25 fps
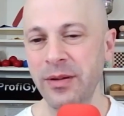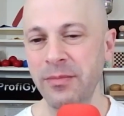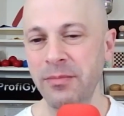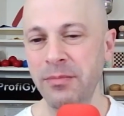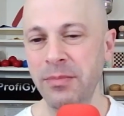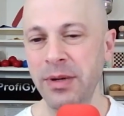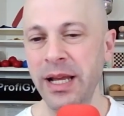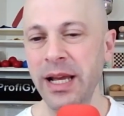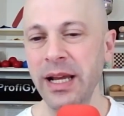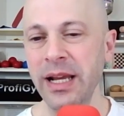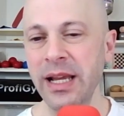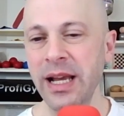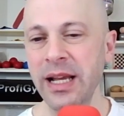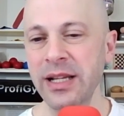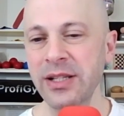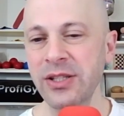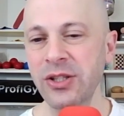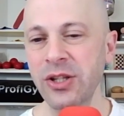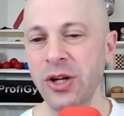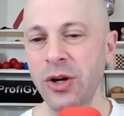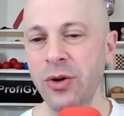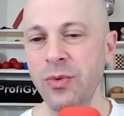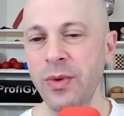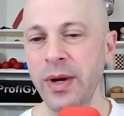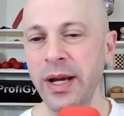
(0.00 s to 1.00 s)
black has
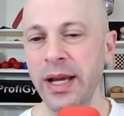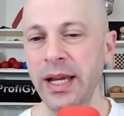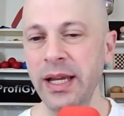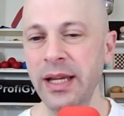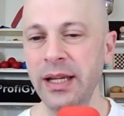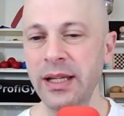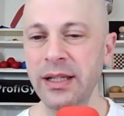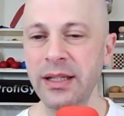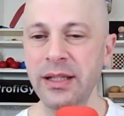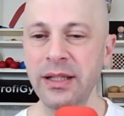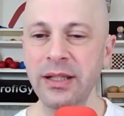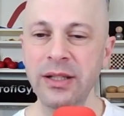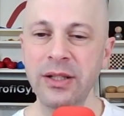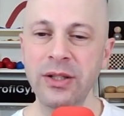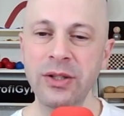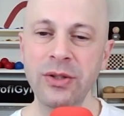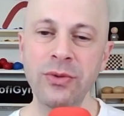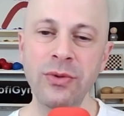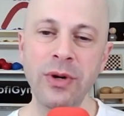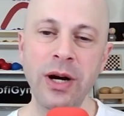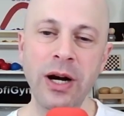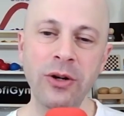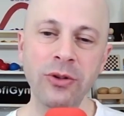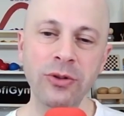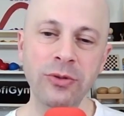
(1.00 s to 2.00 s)
no way
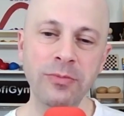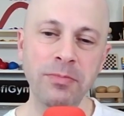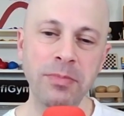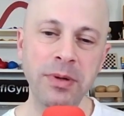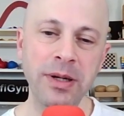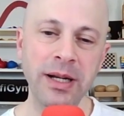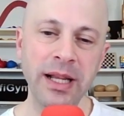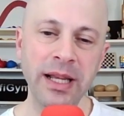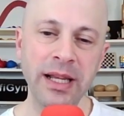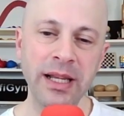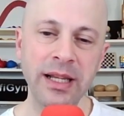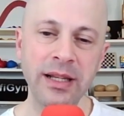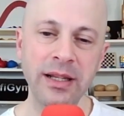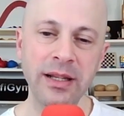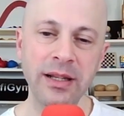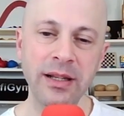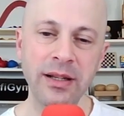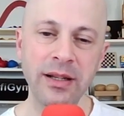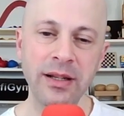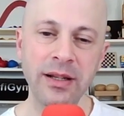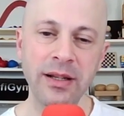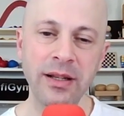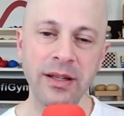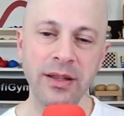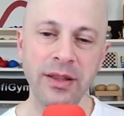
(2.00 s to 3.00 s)
to outplay
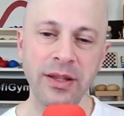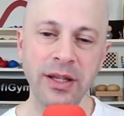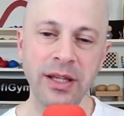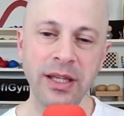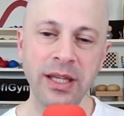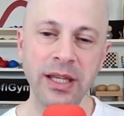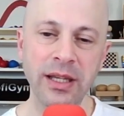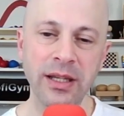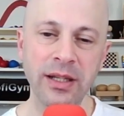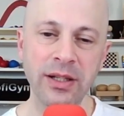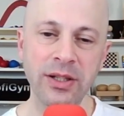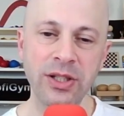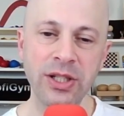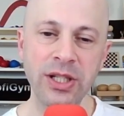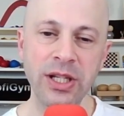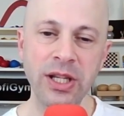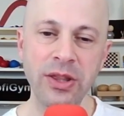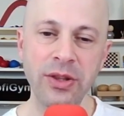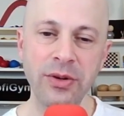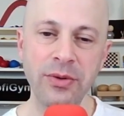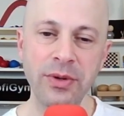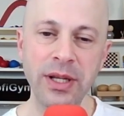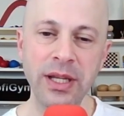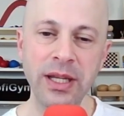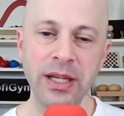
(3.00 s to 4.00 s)
the king.
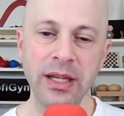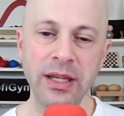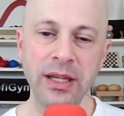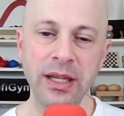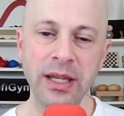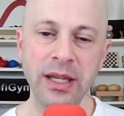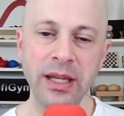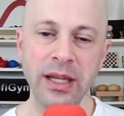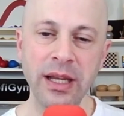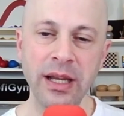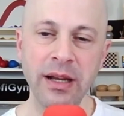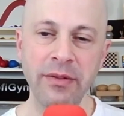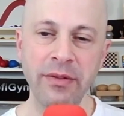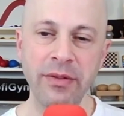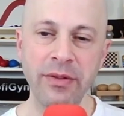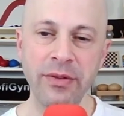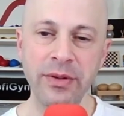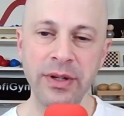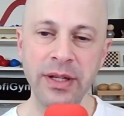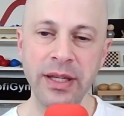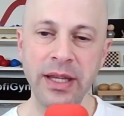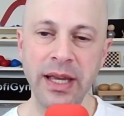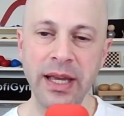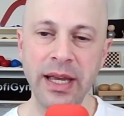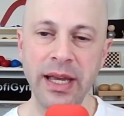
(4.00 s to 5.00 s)
g3, king
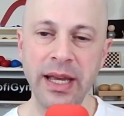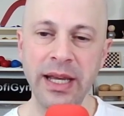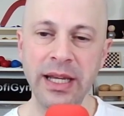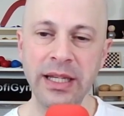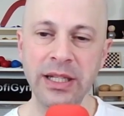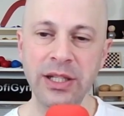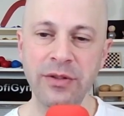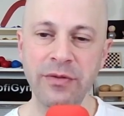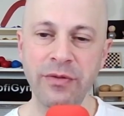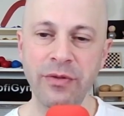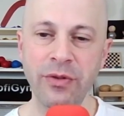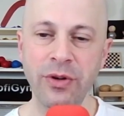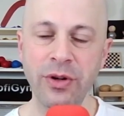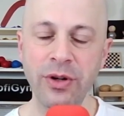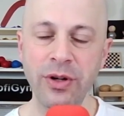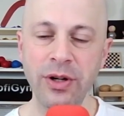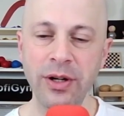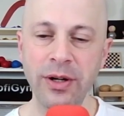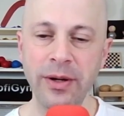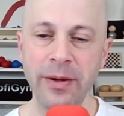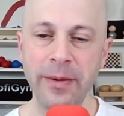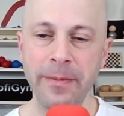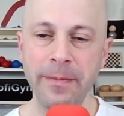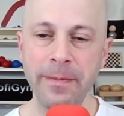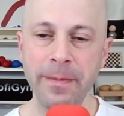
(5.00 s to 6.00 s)
f3,
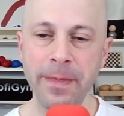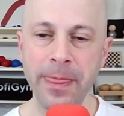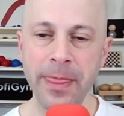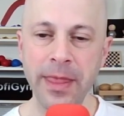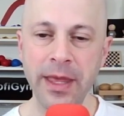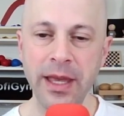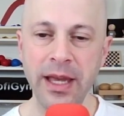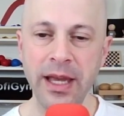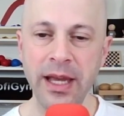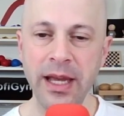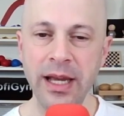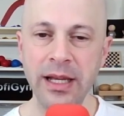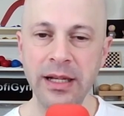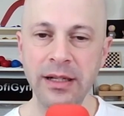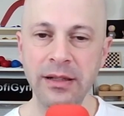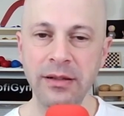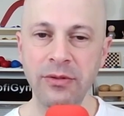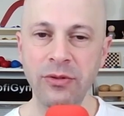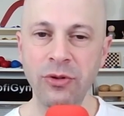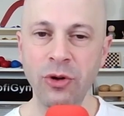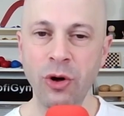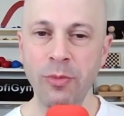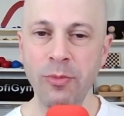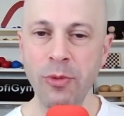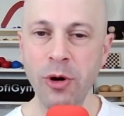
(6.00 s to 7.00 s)
h4, and
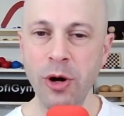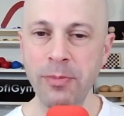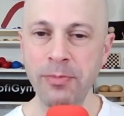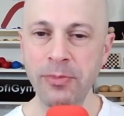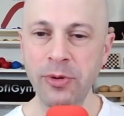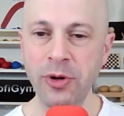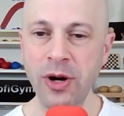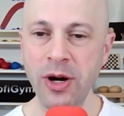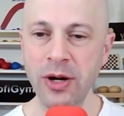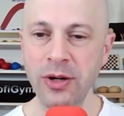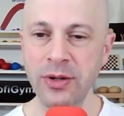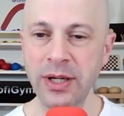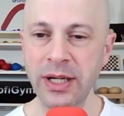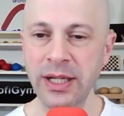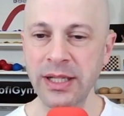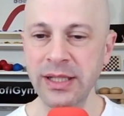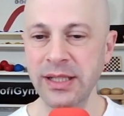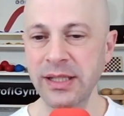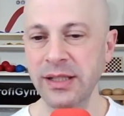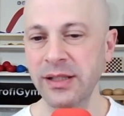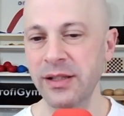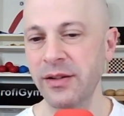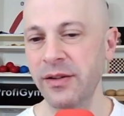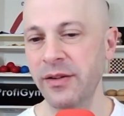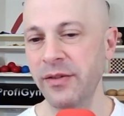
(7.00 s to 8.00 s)
no more
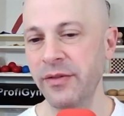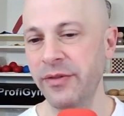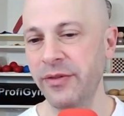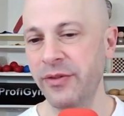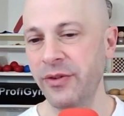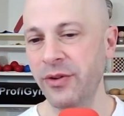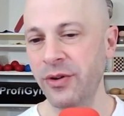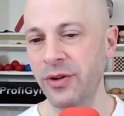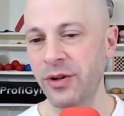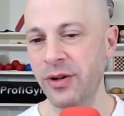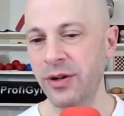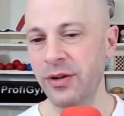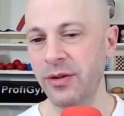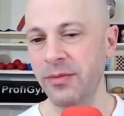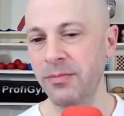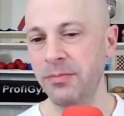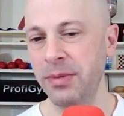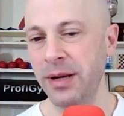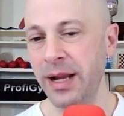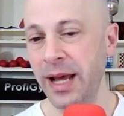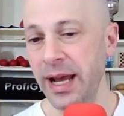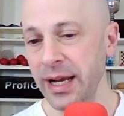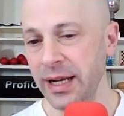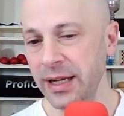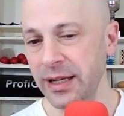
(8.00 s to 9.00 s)
progress for
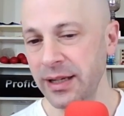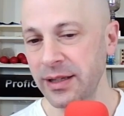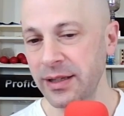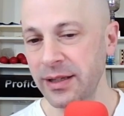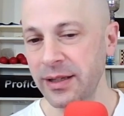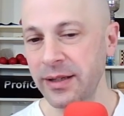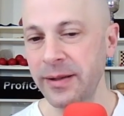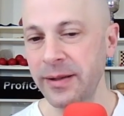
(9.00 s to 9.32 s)
black.